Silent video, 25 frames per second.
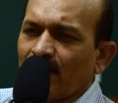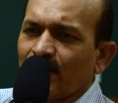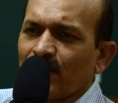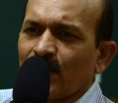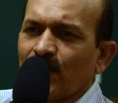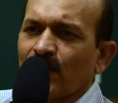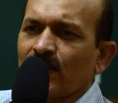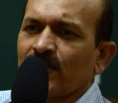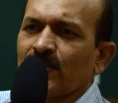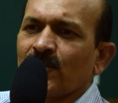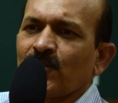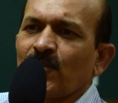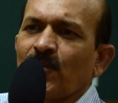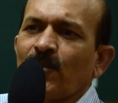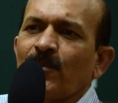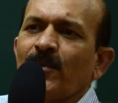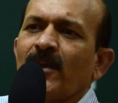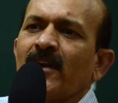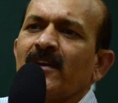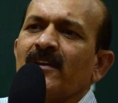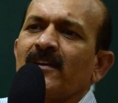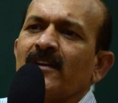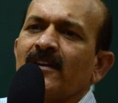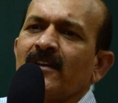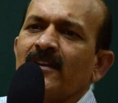of course
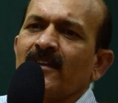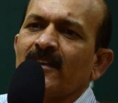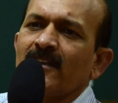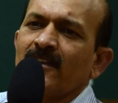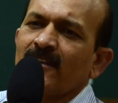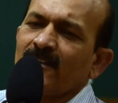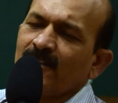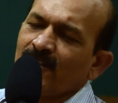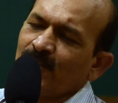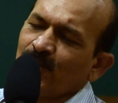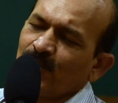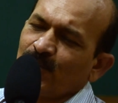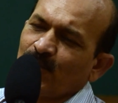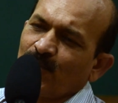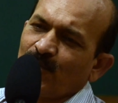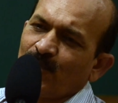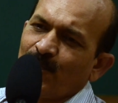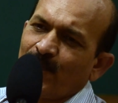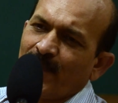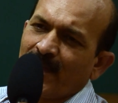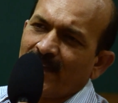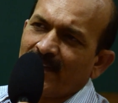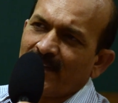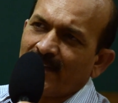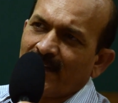novelty you should
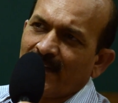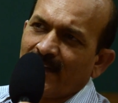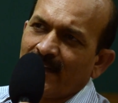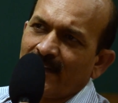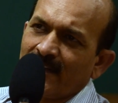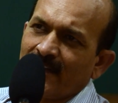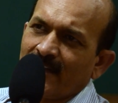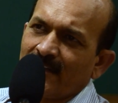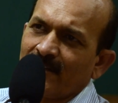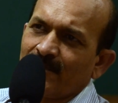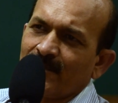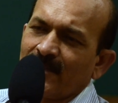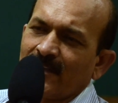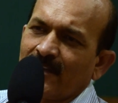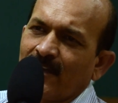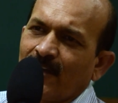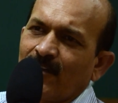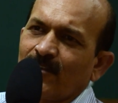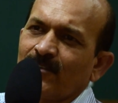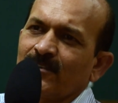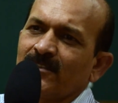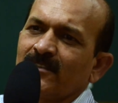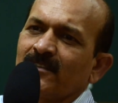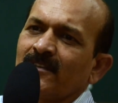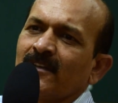maintain it
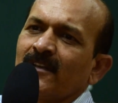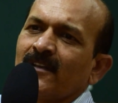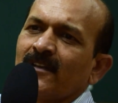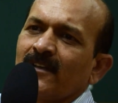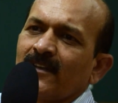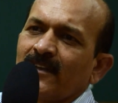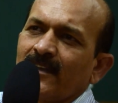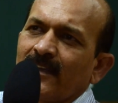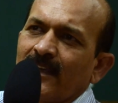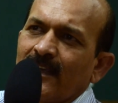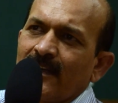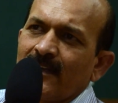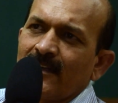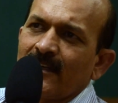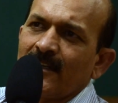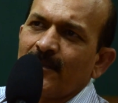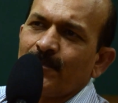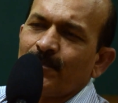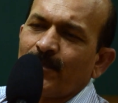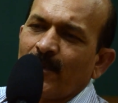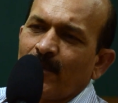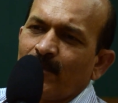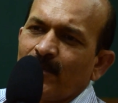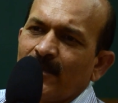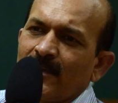because any
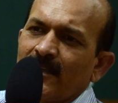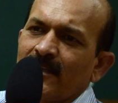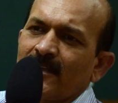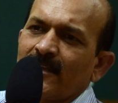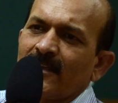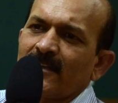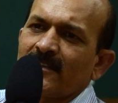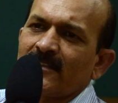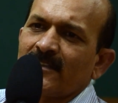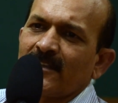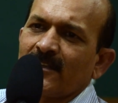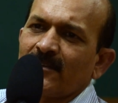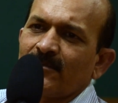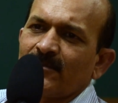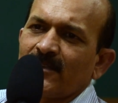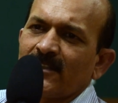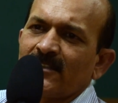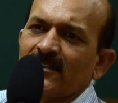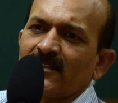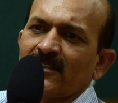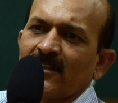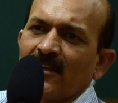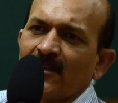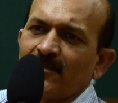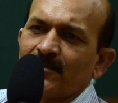publication
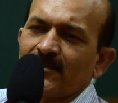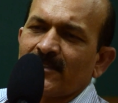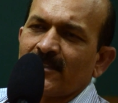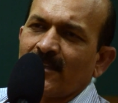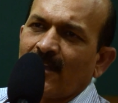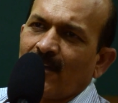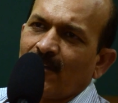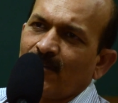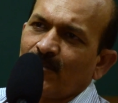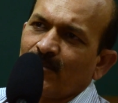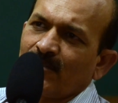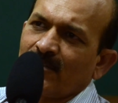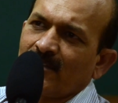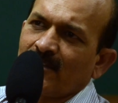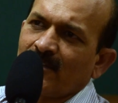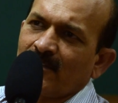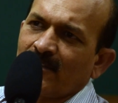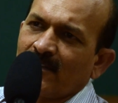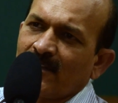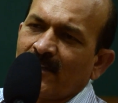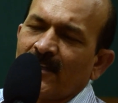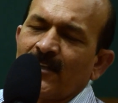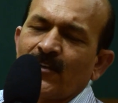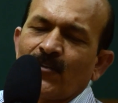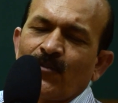which comes out
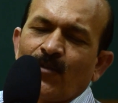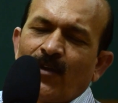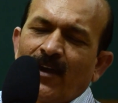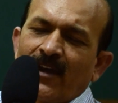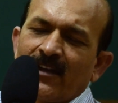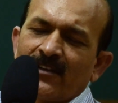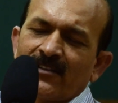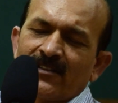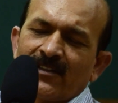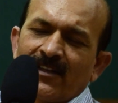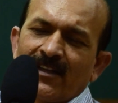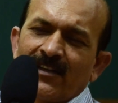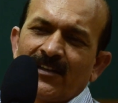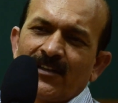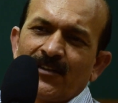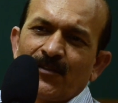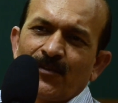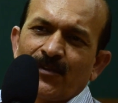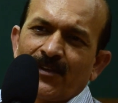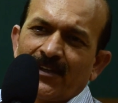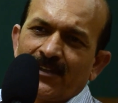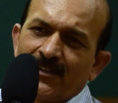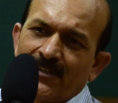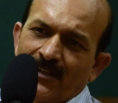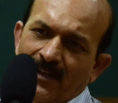uh, requires a
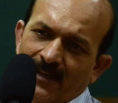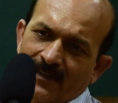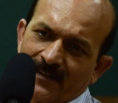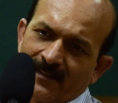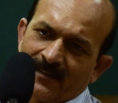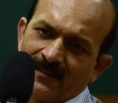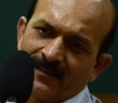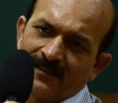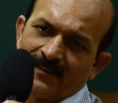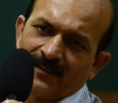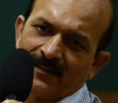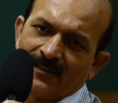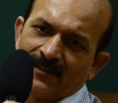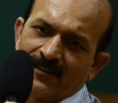new result.